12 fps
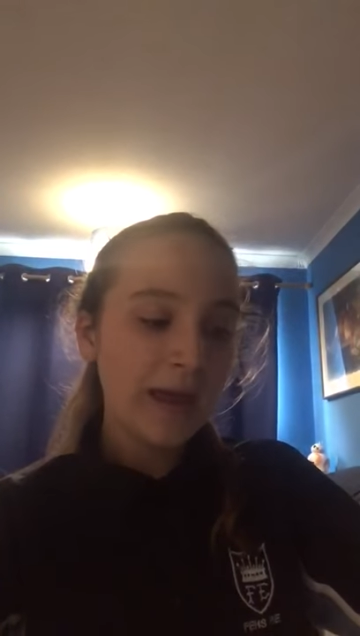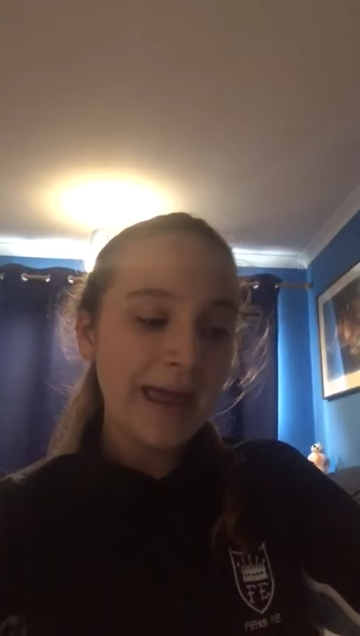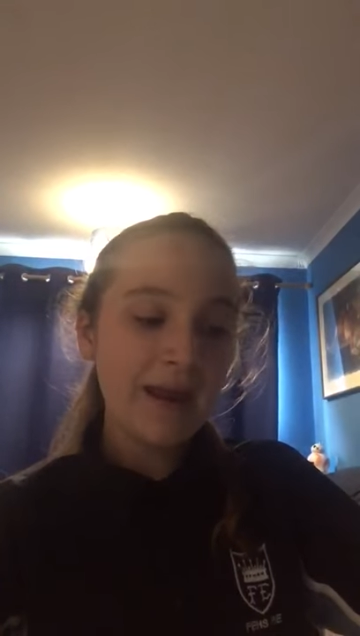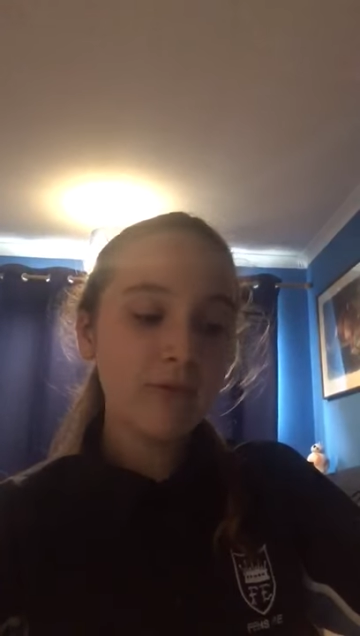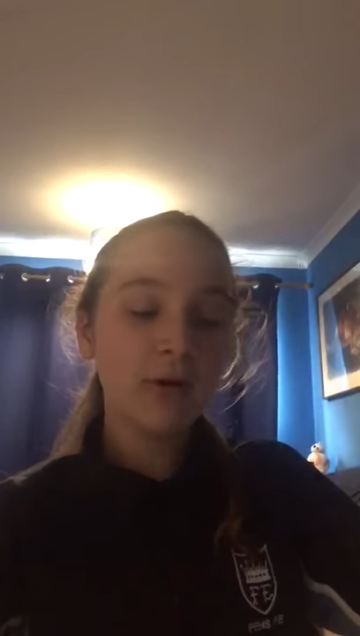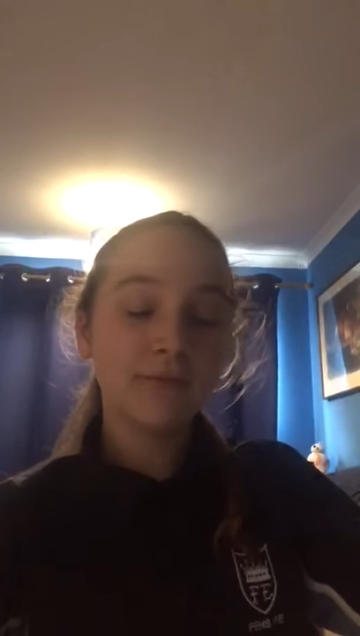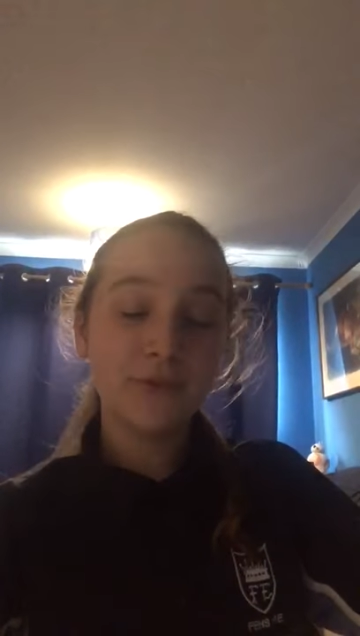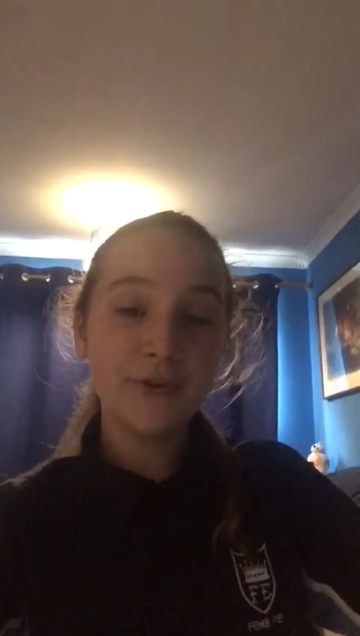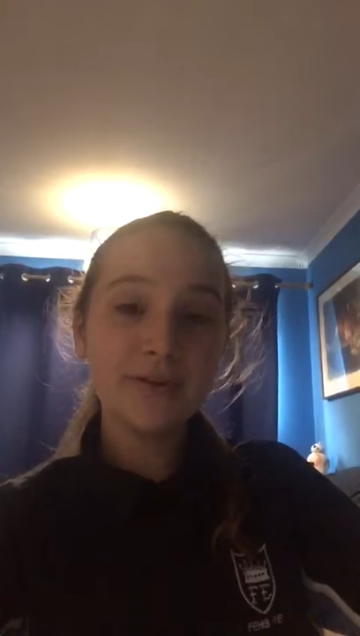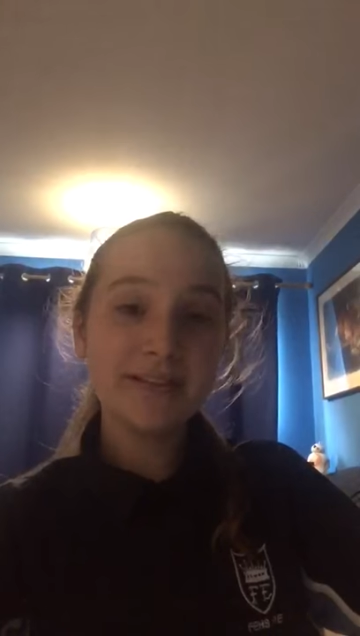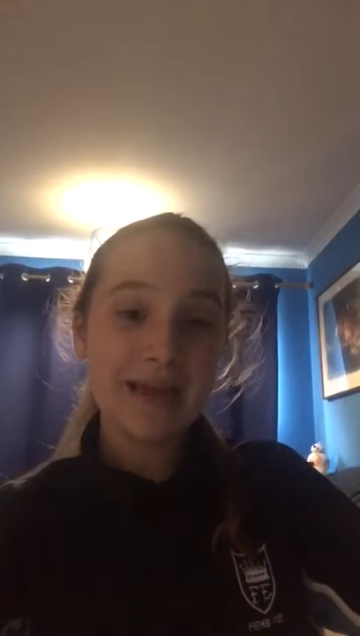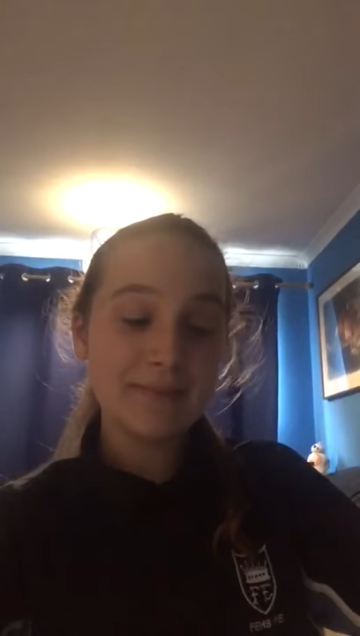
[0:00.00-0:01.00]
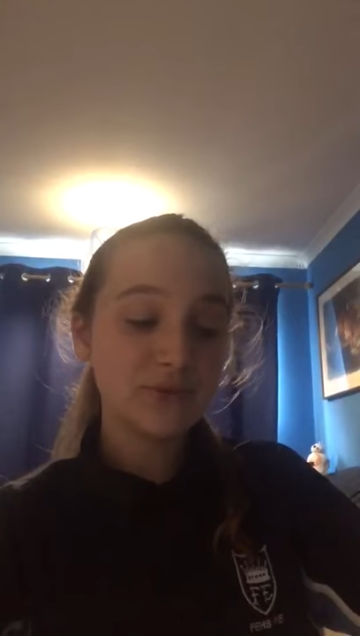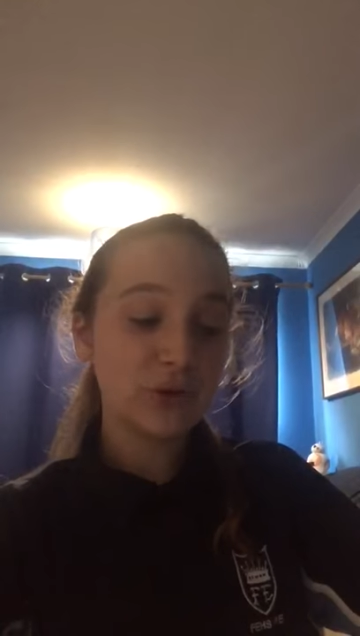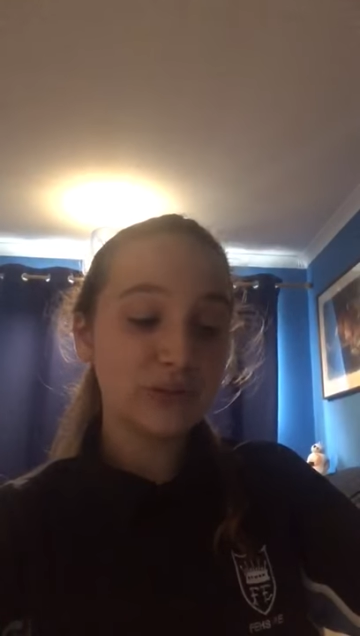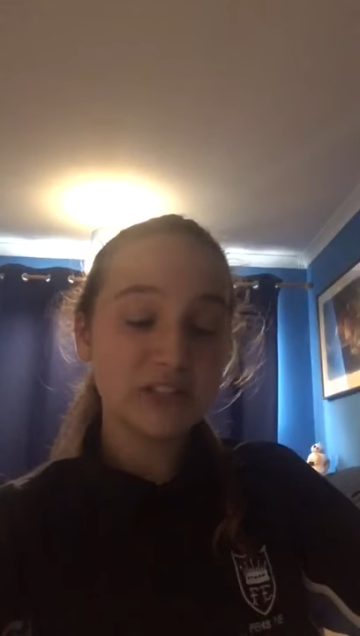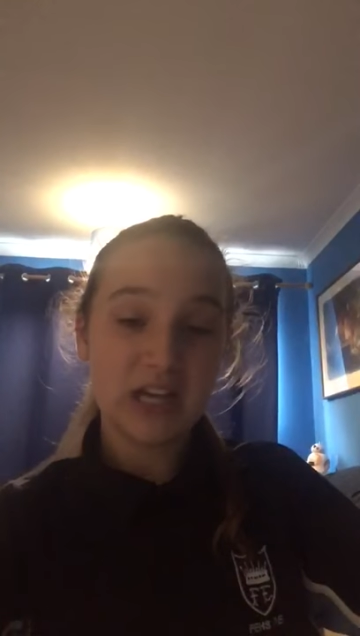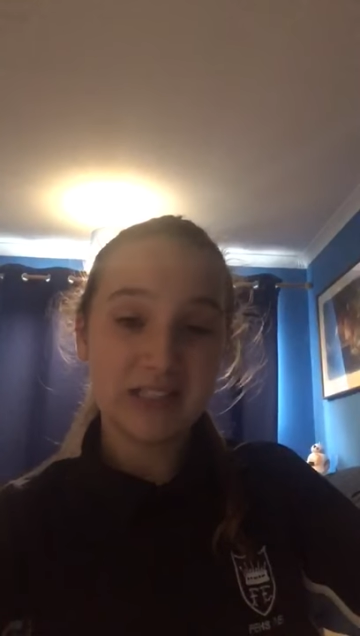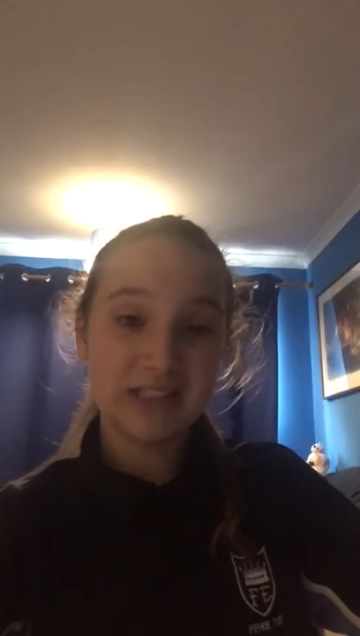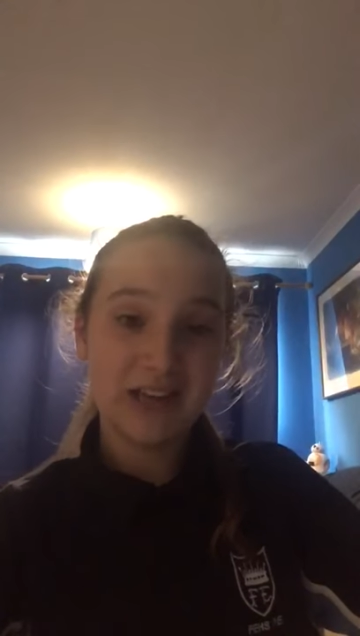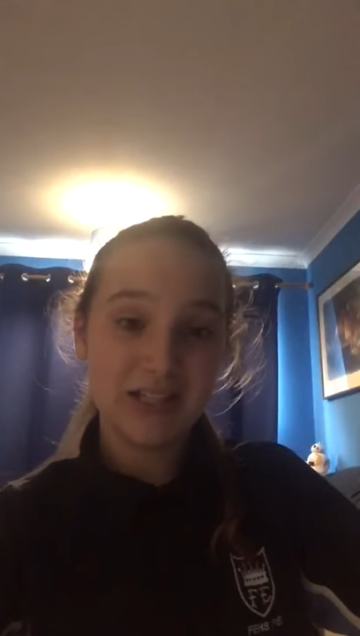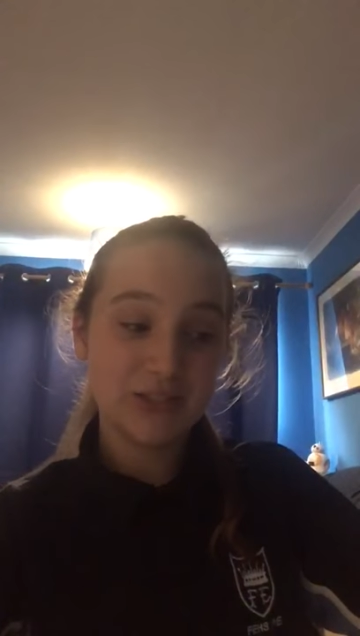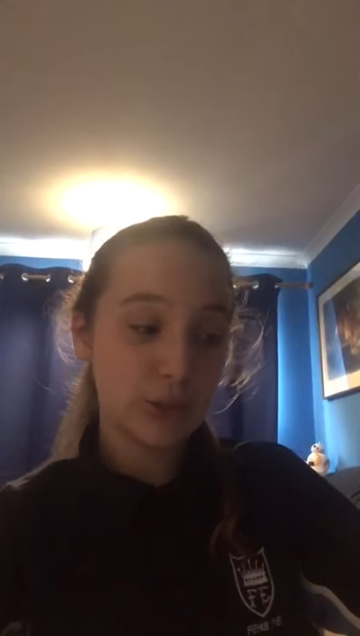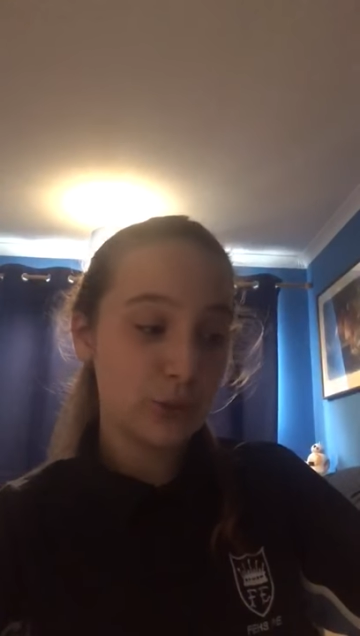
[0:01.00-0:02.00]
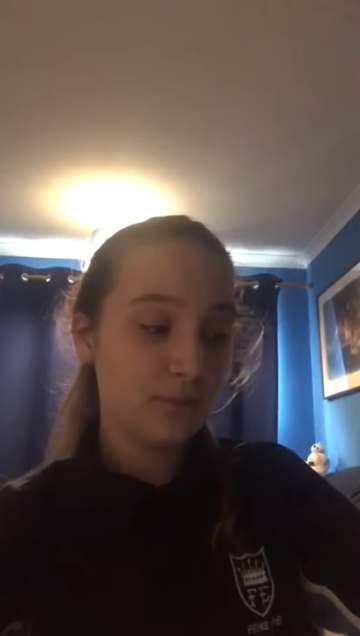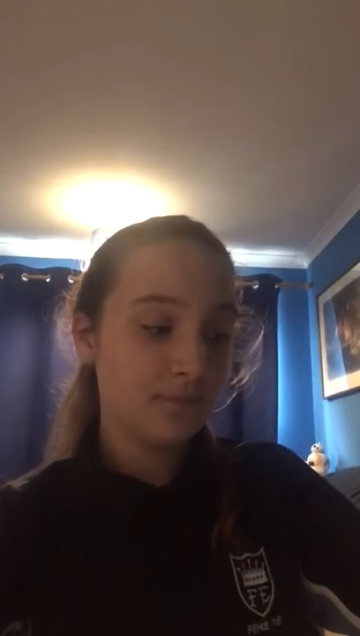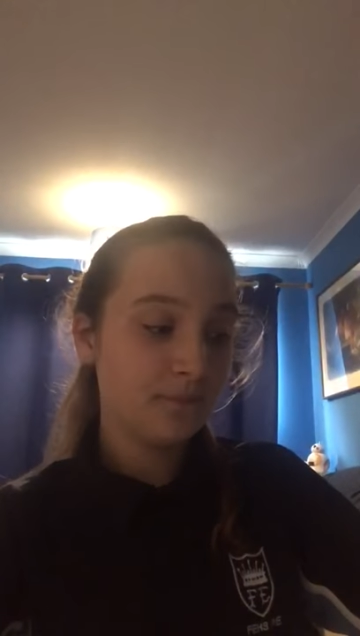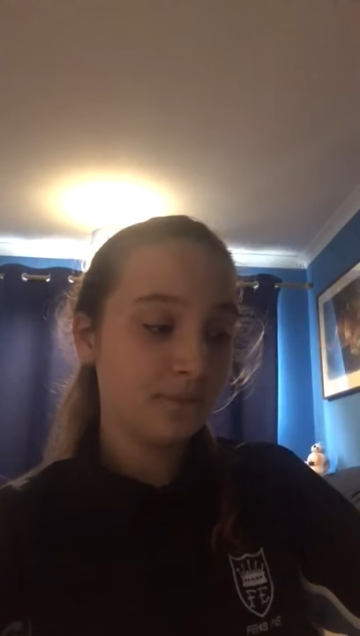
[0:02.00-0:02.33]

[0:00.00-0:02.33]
Here are a few tips on starting high school.